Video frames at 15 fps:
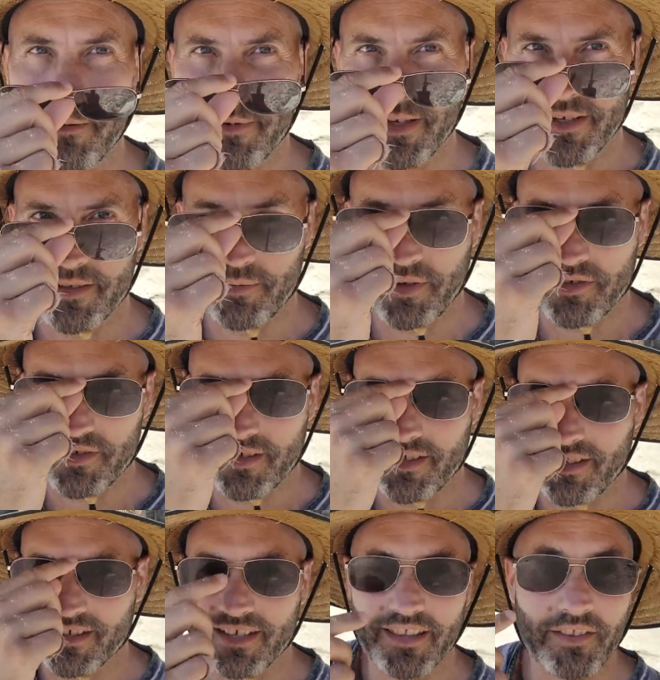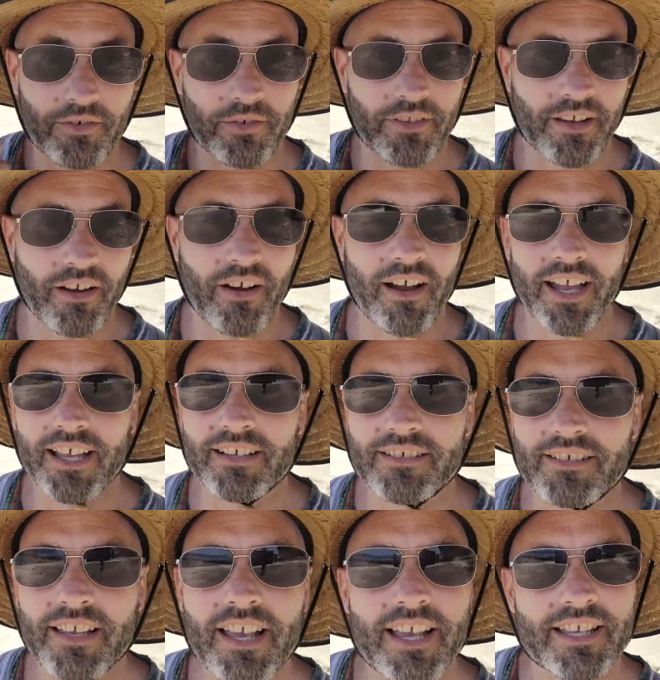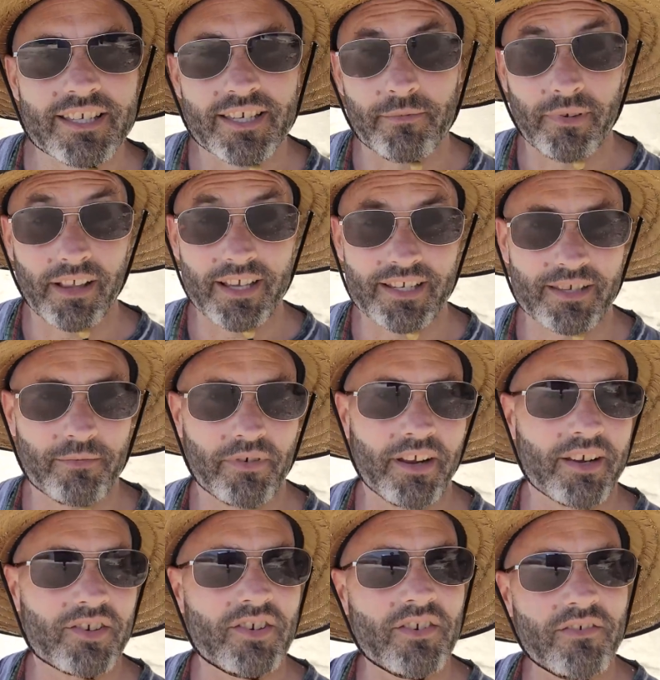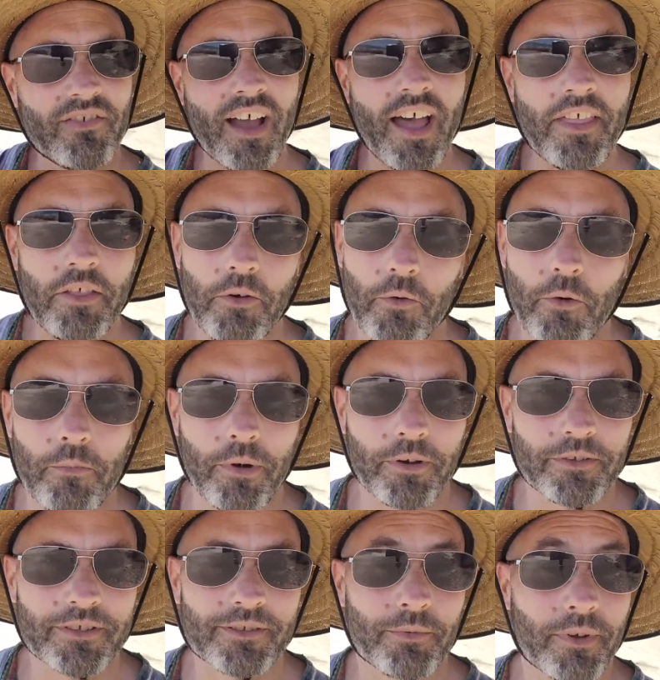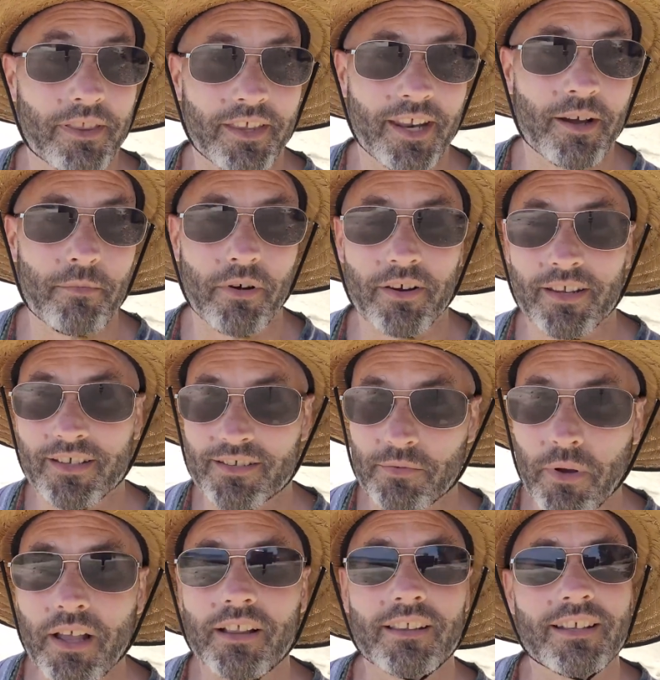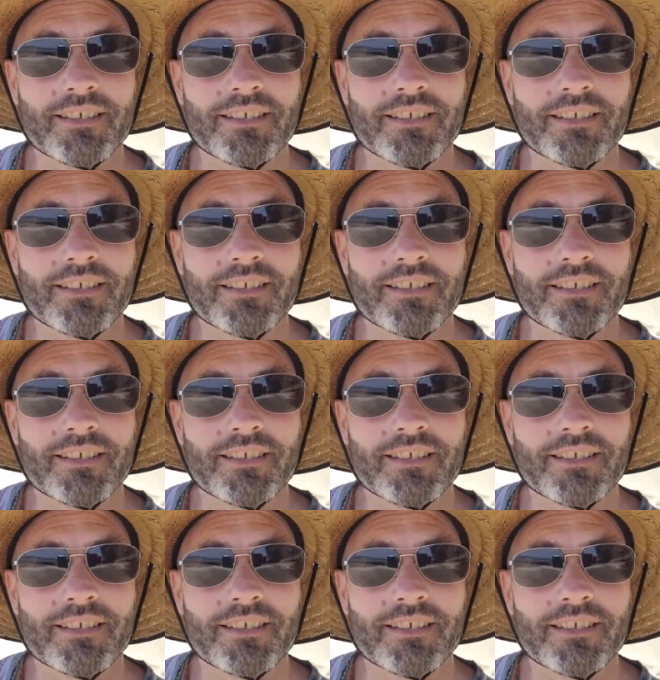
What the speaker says: but exposure to the sun through the eyes stimulates the production of other hormones within our body as well.